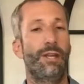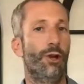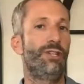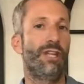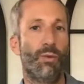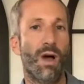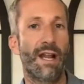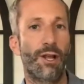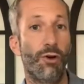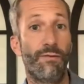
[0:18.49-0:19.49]
know, do you want
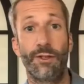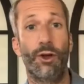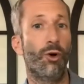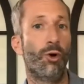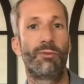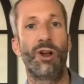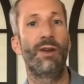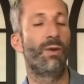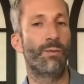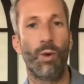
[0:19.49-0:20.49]
to go for the home
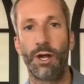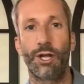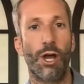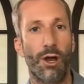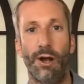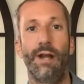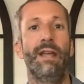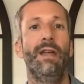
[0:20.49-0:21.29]
run with one card?